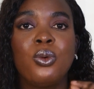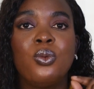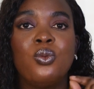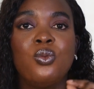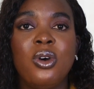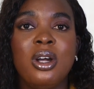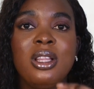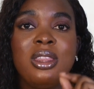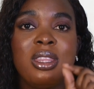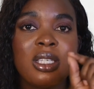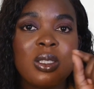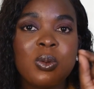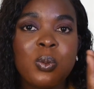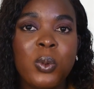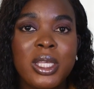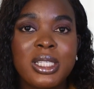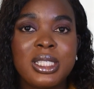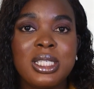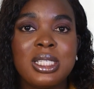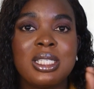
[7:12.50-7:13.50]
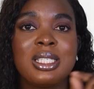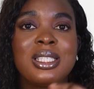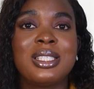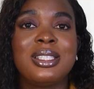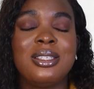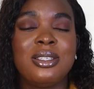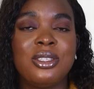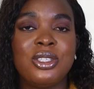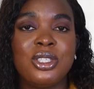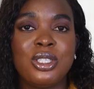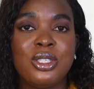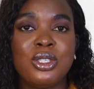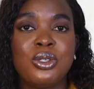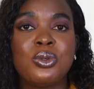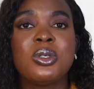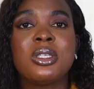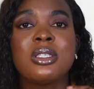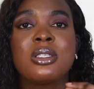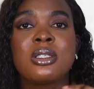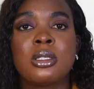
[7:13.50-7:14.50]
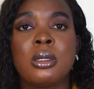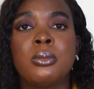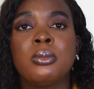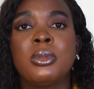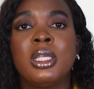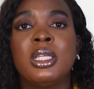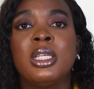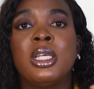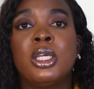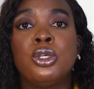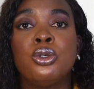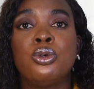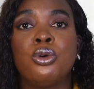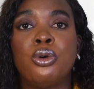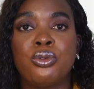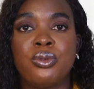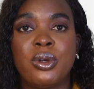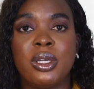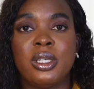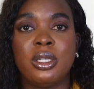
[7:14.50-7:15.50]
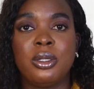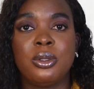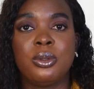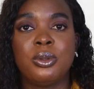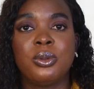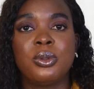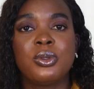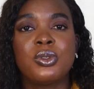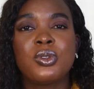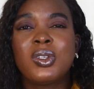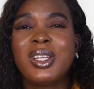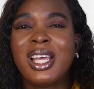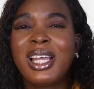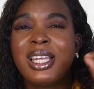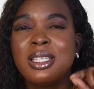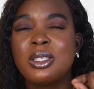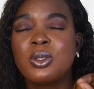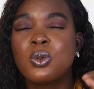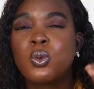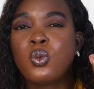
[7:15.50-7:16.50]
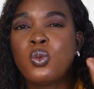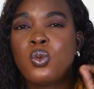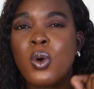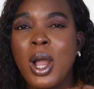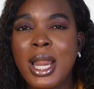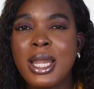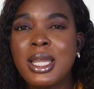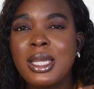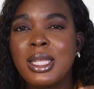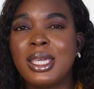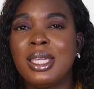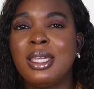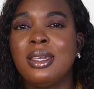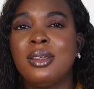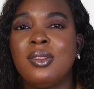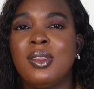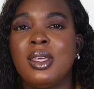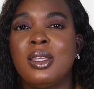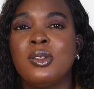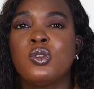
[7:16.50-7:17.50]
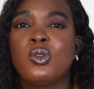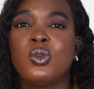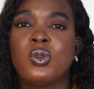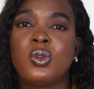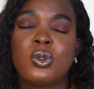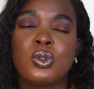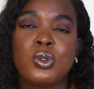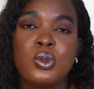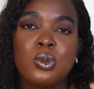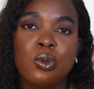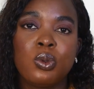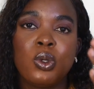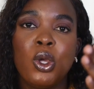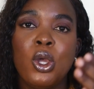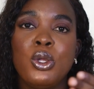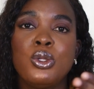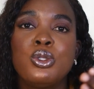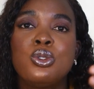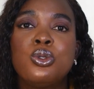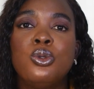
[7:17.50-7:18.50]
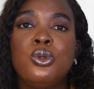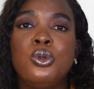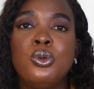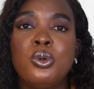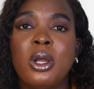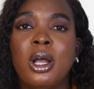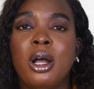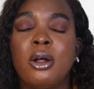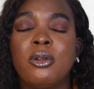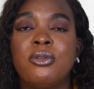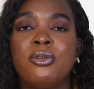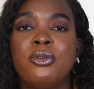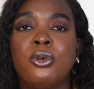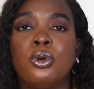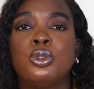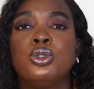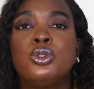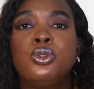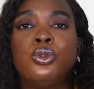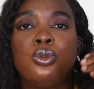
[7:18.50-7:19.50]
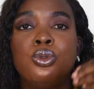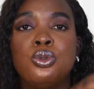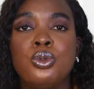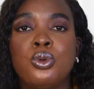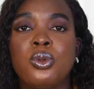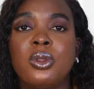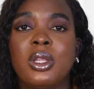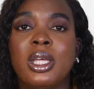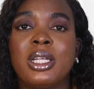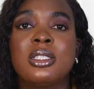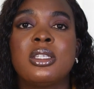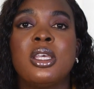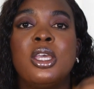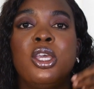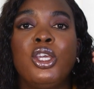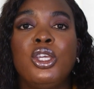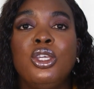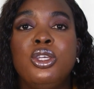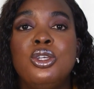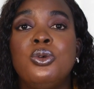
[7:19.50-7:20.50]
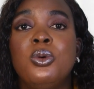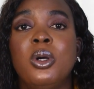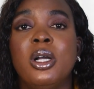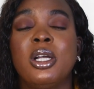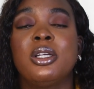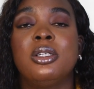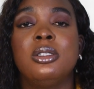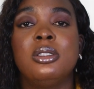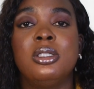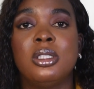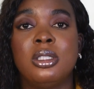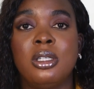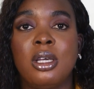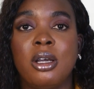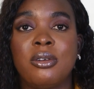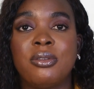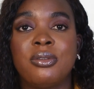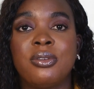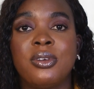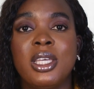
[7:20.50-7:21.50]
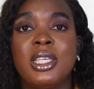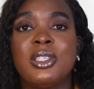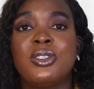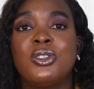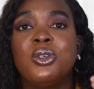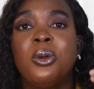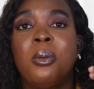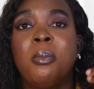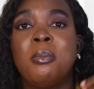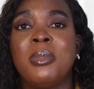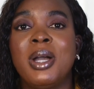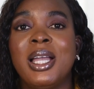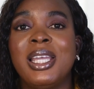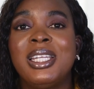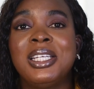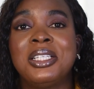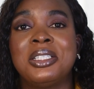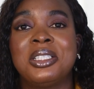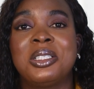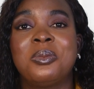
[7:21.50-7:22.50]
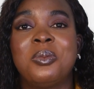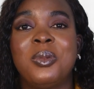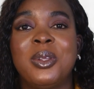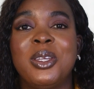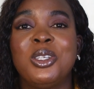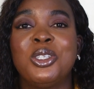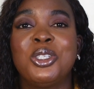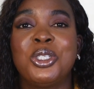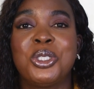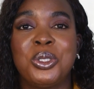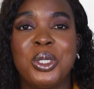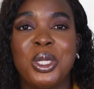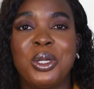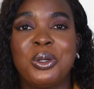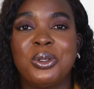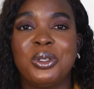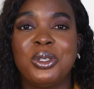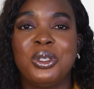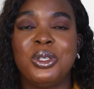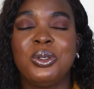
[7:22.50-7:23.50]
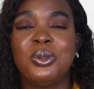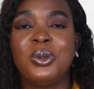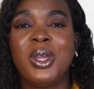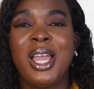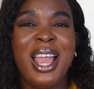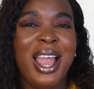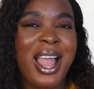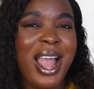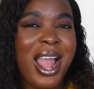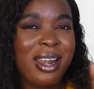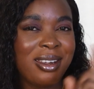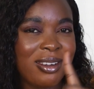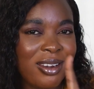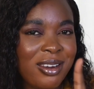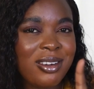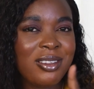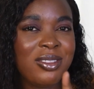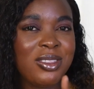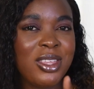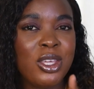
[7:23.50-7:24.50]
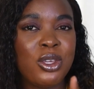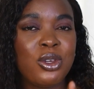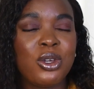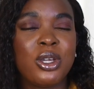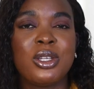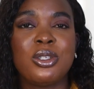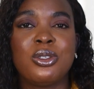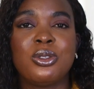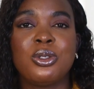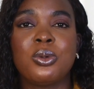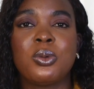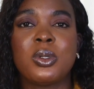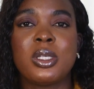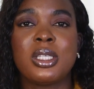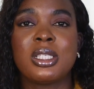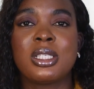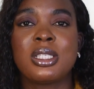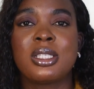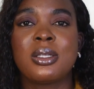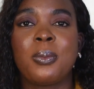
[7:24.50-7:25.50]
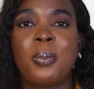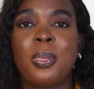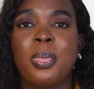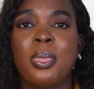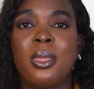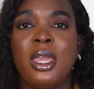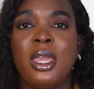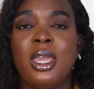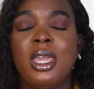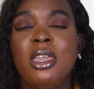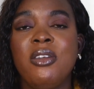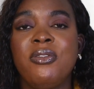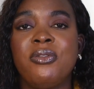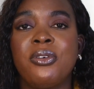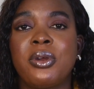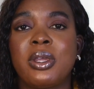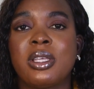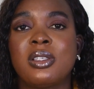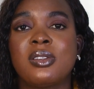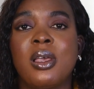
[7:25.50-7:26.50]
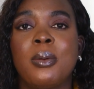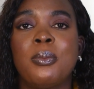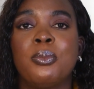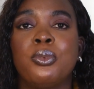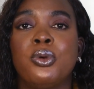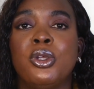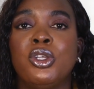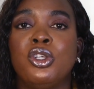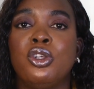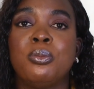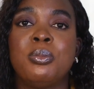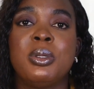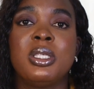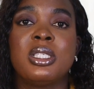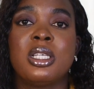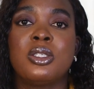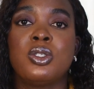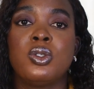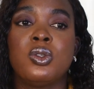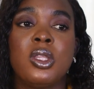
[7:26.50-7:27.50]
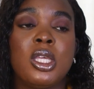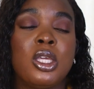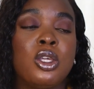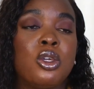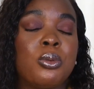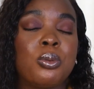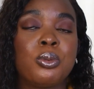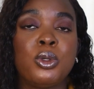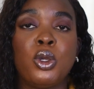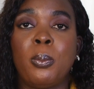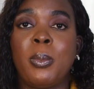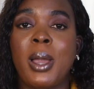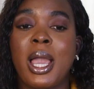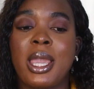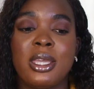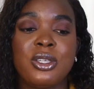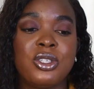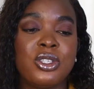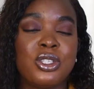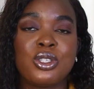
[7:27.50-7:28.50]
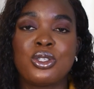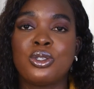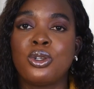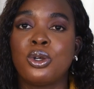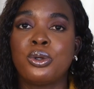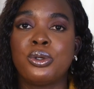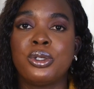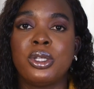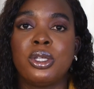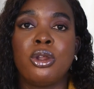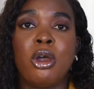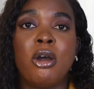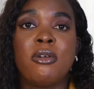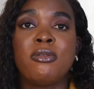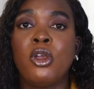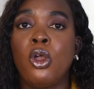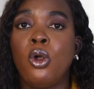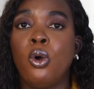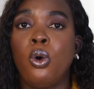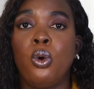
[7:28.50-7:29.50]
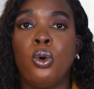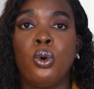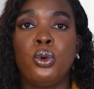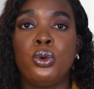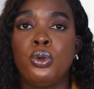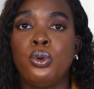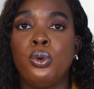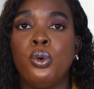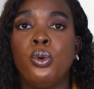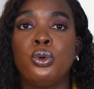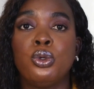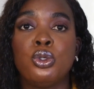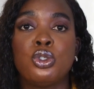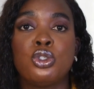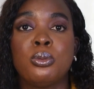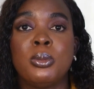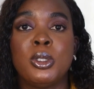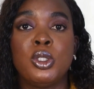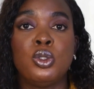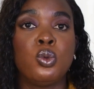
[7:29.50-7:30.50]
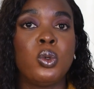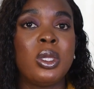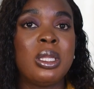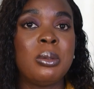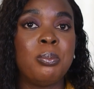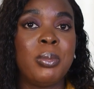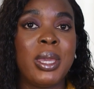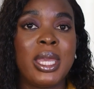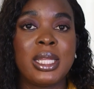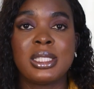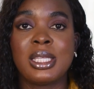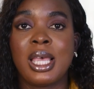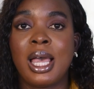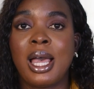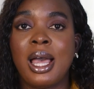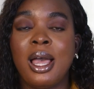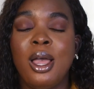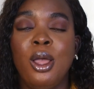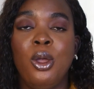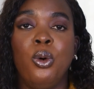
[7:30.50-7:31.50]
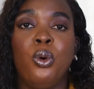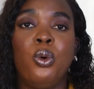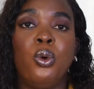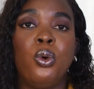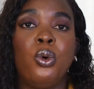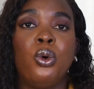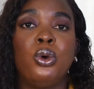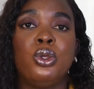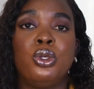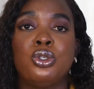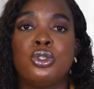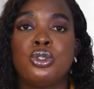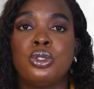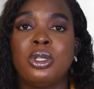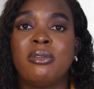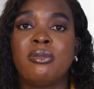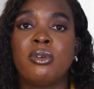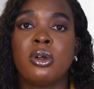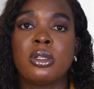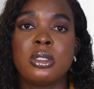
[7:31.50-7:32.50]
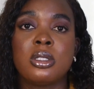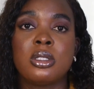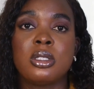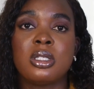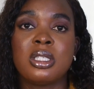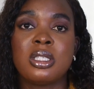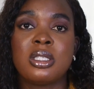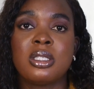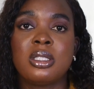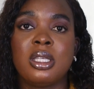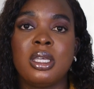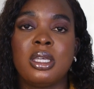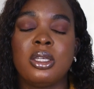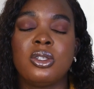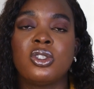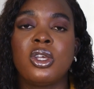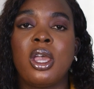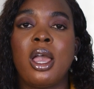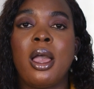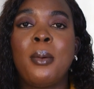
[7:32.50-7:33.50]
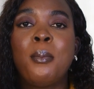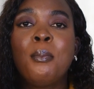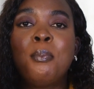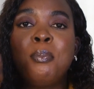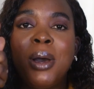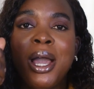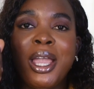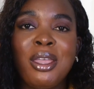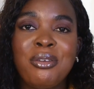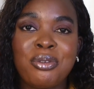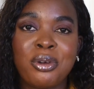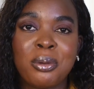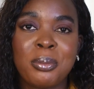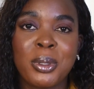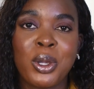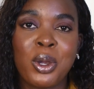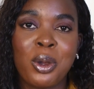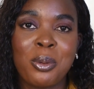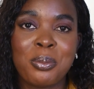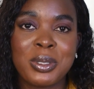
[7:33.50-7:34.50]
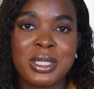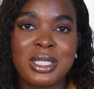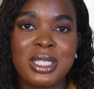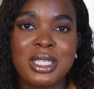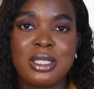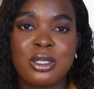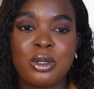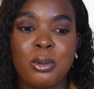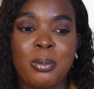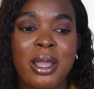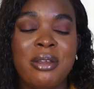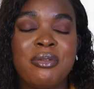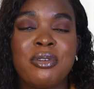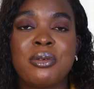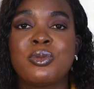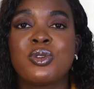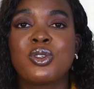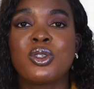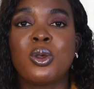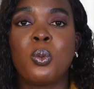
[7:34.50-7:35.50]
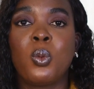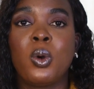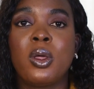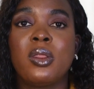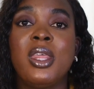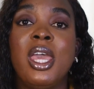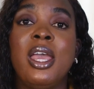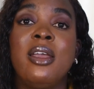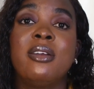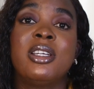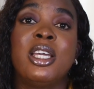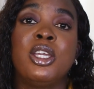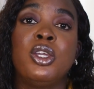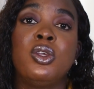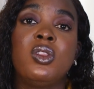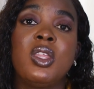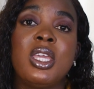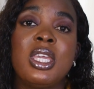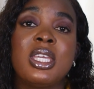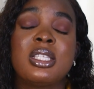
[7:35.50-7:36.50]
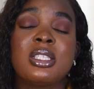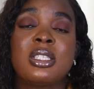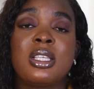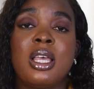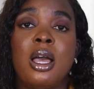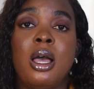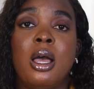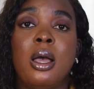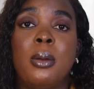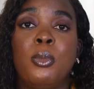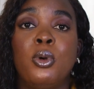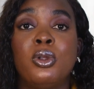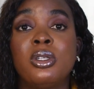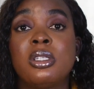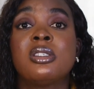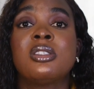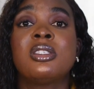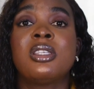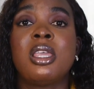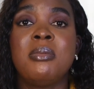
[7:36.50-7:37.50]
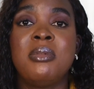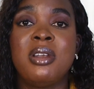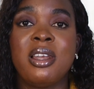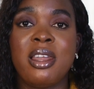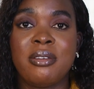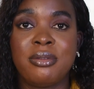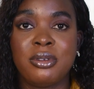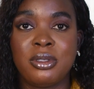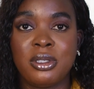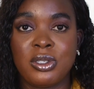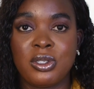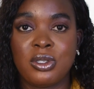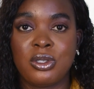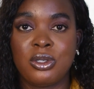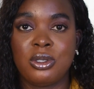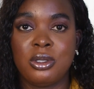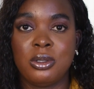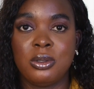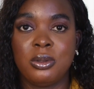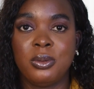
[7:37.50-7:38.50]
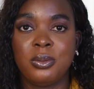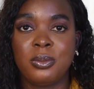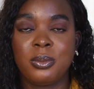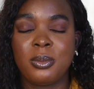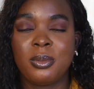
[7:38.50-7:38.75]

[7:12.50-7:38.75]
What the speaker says: what this person is teaching you is something that you already know. So that is one key thing to look out for, to know that you are good enough. Is your mind that is playing trick on you. Another thing you can do is, if, for example, in your business, you think your packaging is not good enough, or no, you should be doing better, or you should have gotten to this stage, buy from a competitor, buy from someone that you think is on the same level as you.